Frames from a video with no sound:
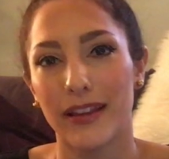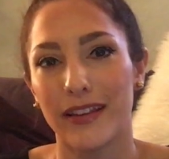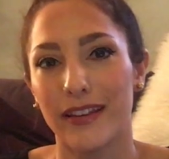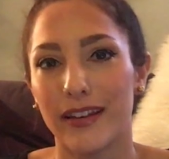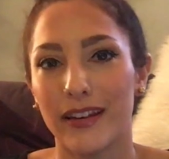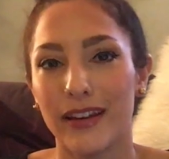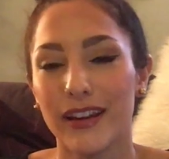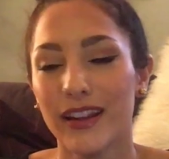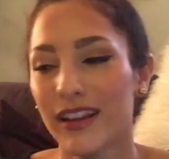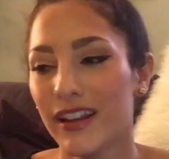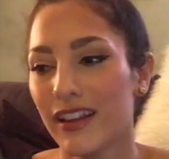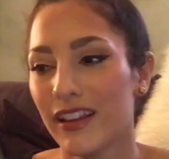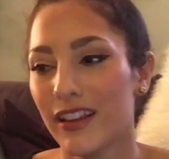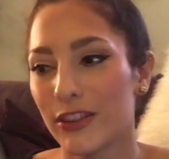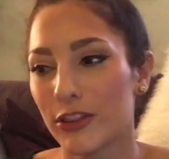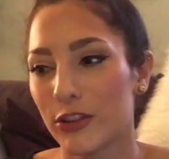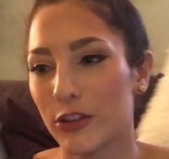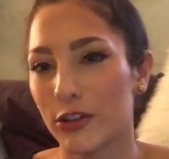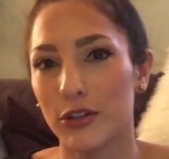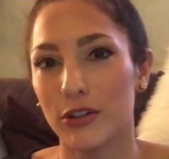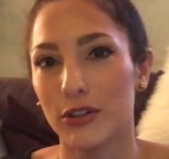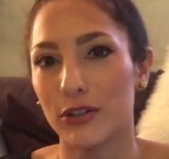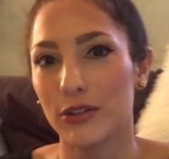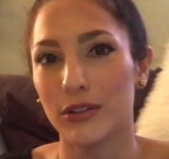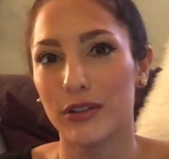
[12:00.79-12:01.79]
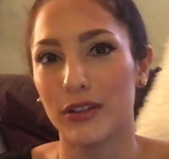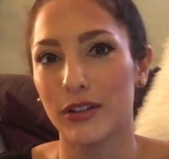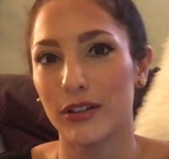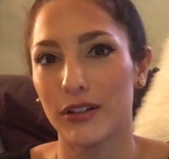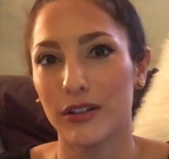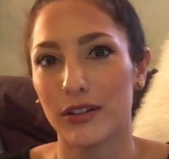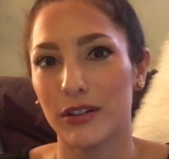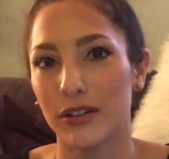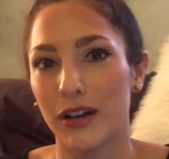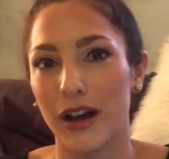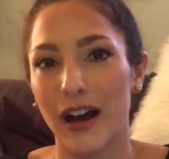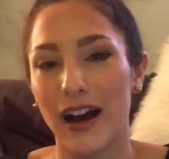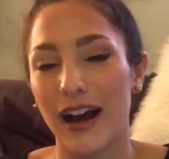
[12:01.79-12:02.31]
in
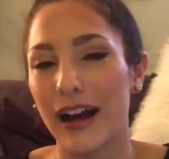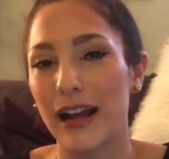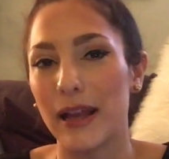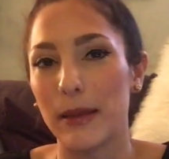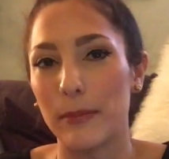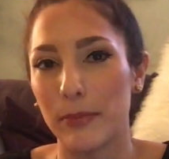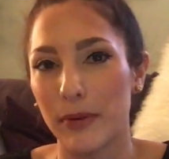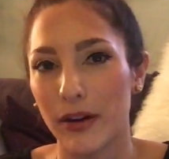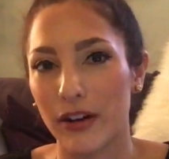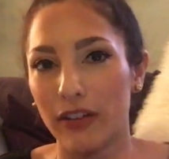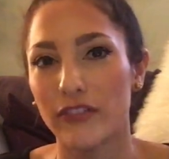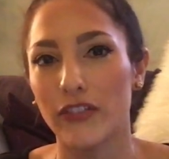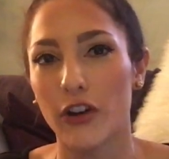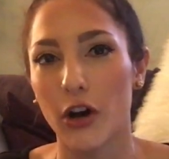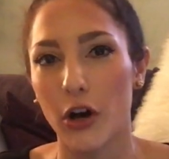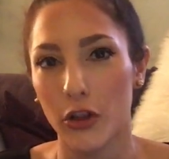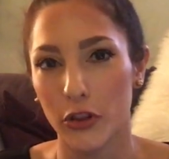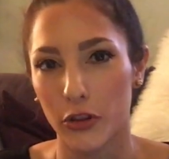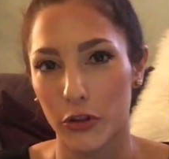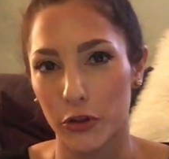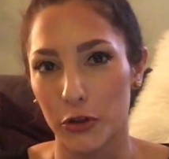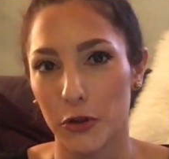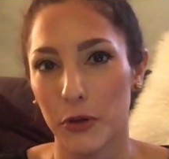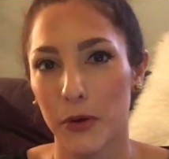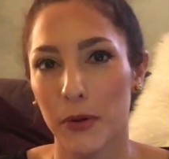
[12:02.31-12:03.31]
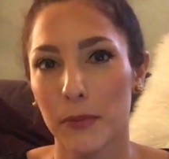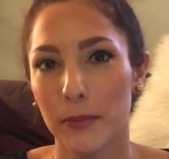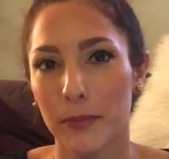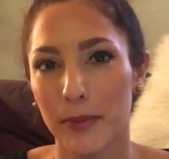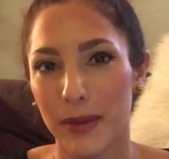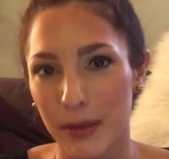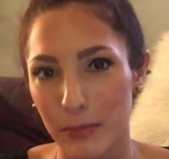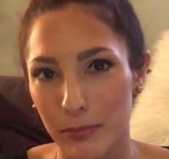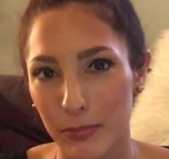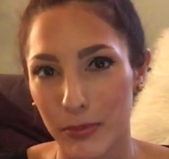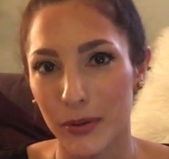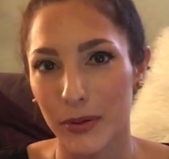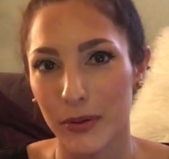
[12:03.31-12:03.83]
the hype of other
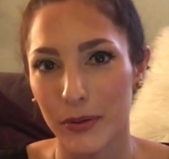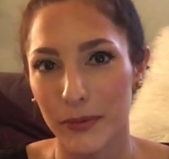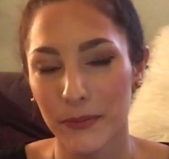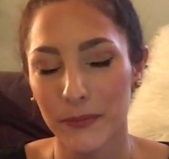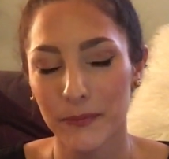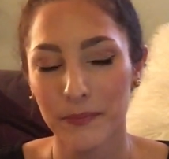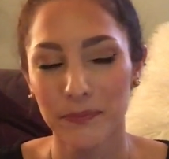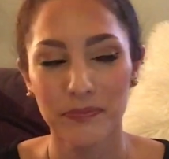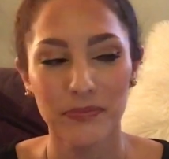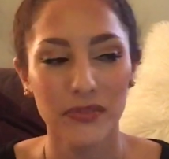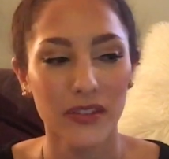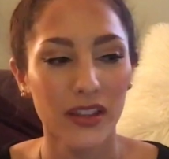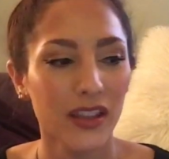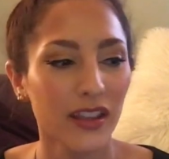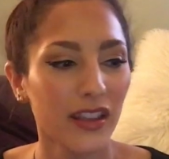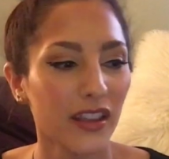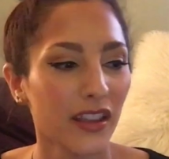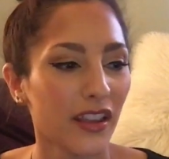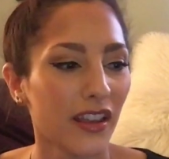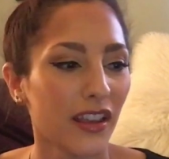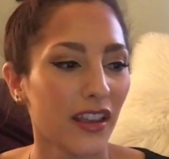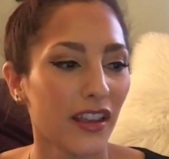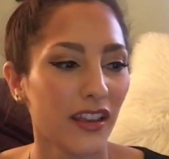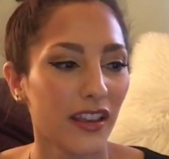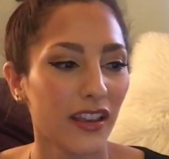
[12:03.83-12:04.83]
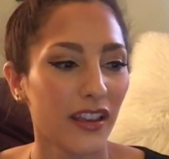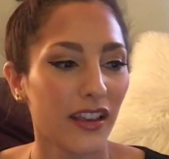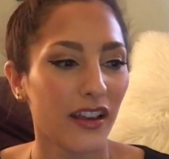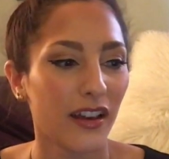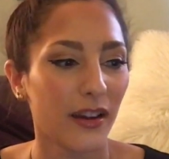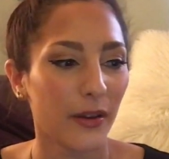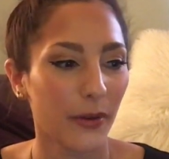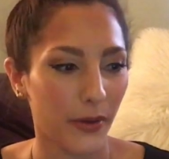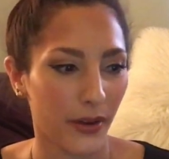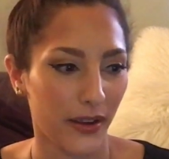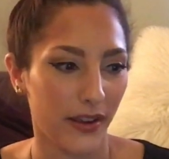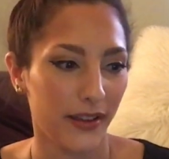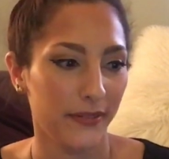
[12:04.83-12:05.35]
people.
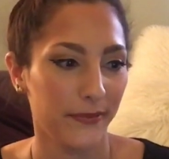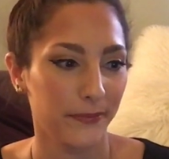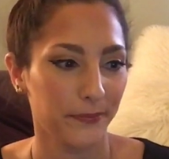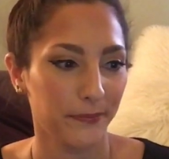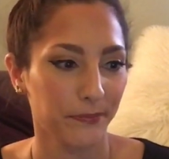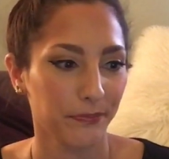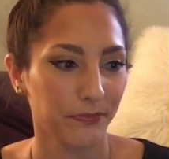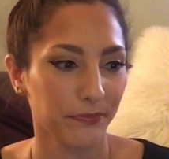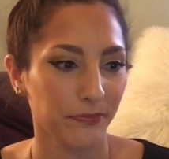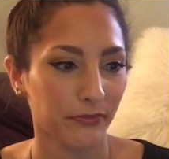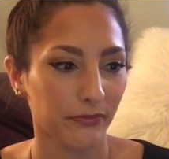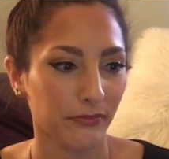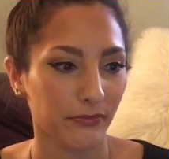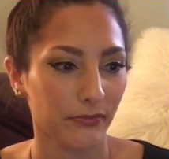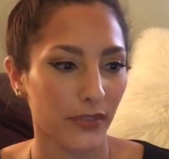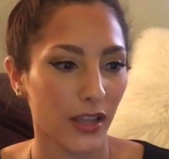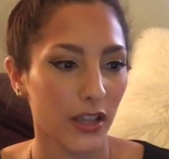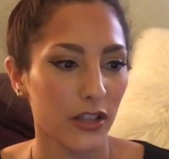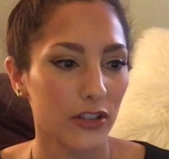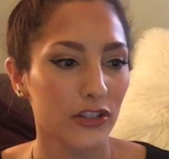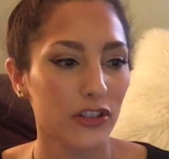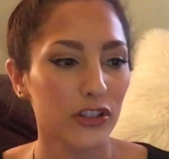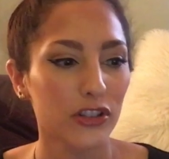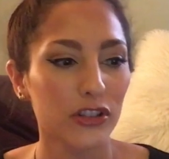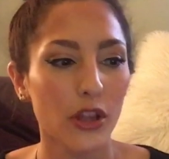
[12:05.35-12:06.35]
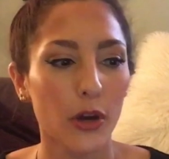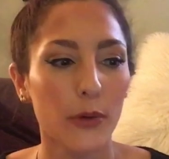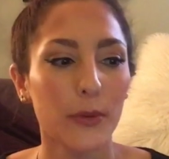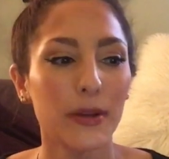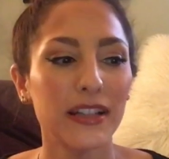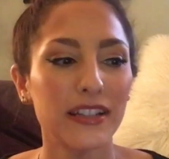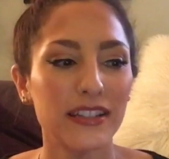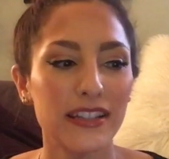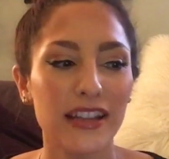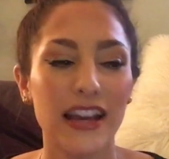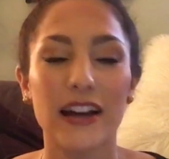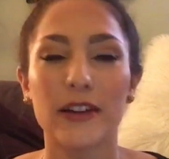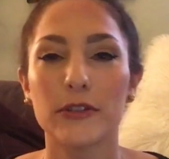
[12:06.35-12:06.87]
Okay,
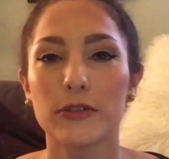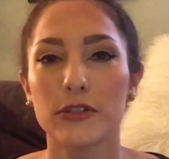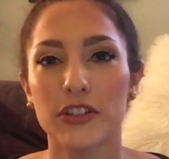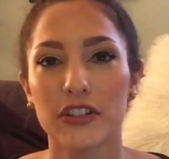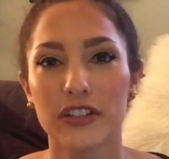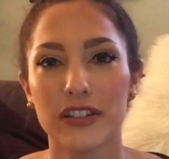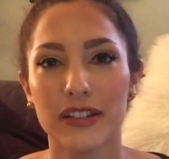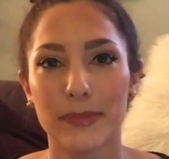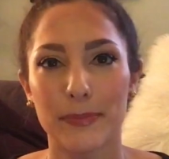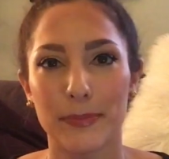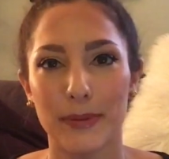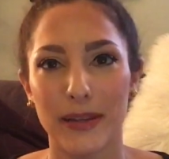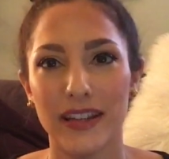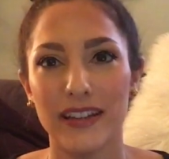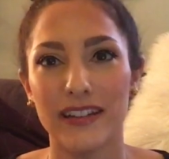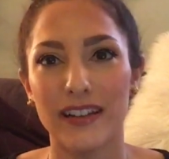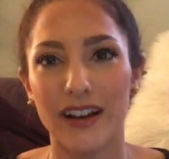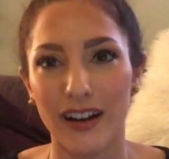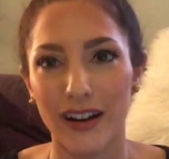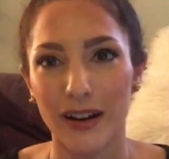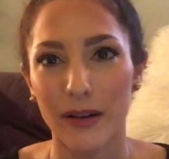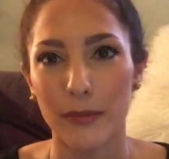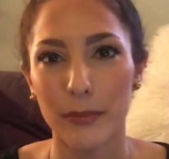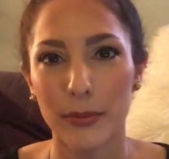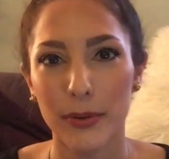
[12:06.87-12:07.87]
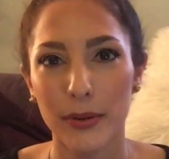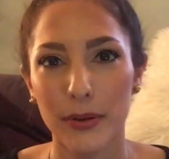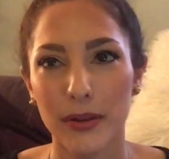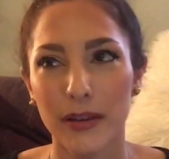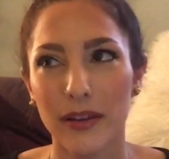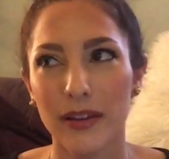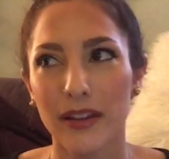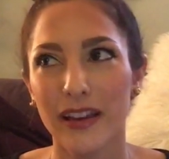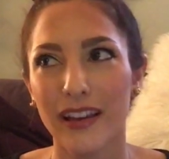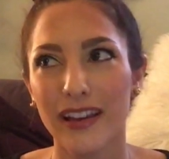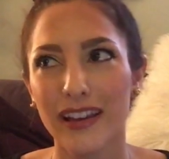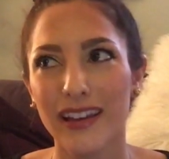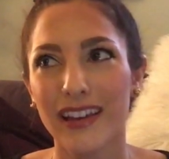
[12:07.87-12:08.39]
slowing down to speed up,
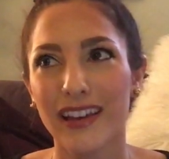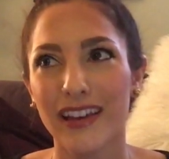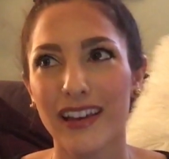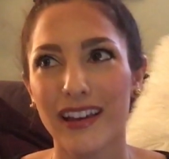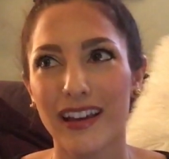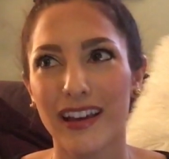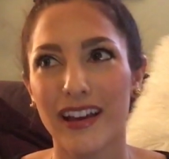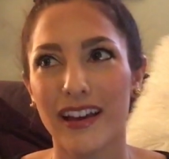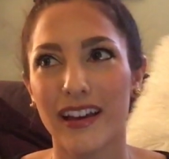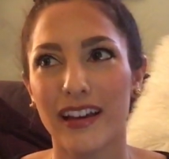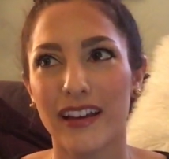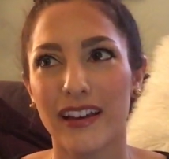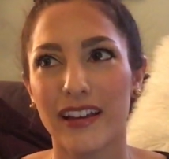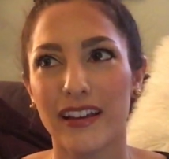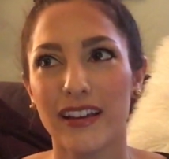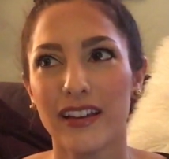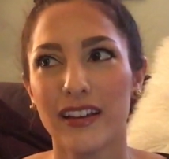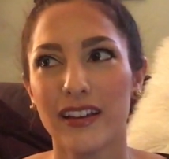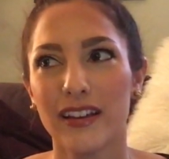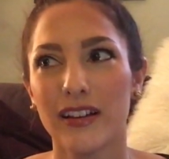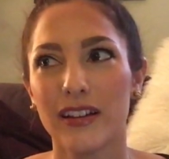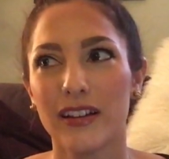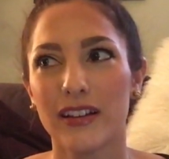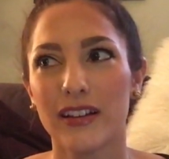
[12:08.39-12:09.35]
aka